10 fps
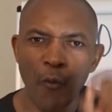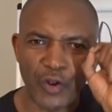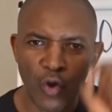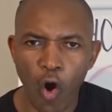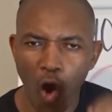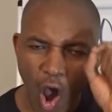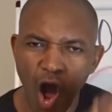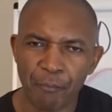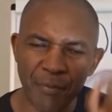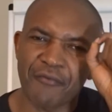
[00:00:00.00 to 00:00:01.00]
will go
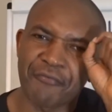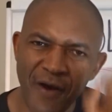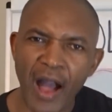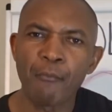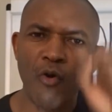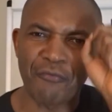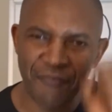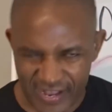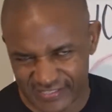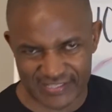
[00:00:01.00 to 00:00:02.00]
up far more
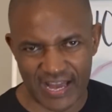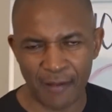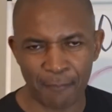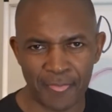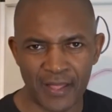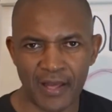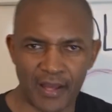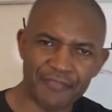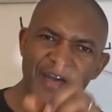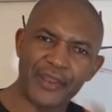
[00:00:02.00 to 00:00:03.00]
faster
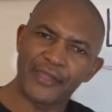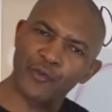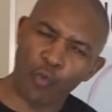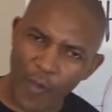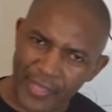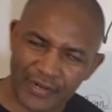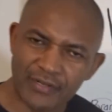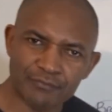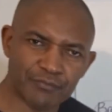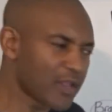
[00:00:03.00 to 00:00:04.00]
than it will
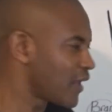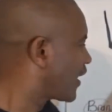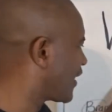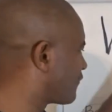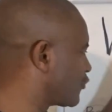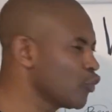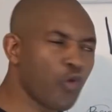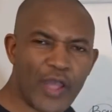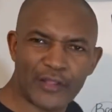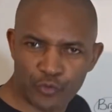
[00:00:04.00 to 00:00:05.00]
if you
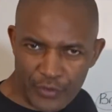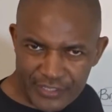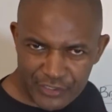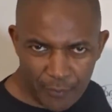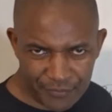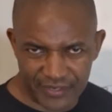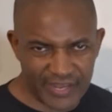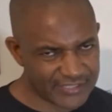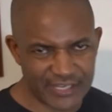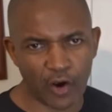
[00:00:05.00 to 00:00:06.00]
were to eat something
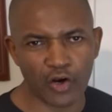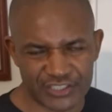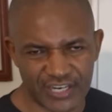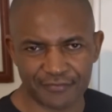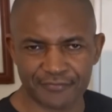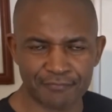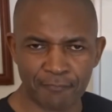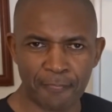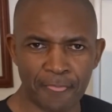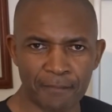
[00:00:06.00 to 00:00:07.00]
like, say, corn chaff.
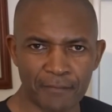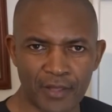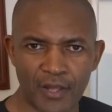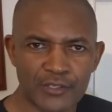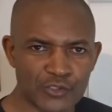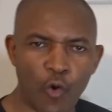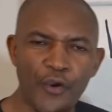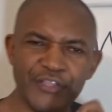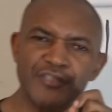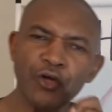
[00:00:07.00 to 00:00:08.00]
So
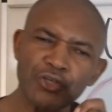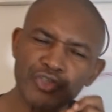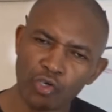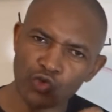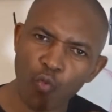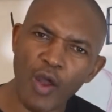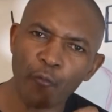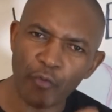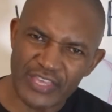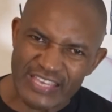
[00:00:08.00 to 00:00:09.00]
it's not just
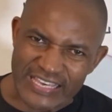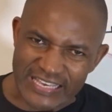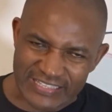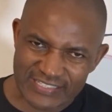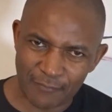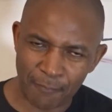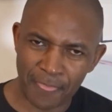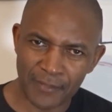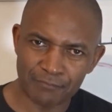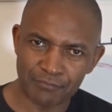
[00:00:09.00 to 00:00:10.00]
what we eat,
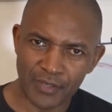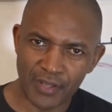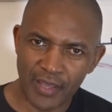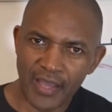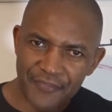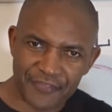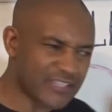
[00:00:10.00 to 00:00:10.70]
it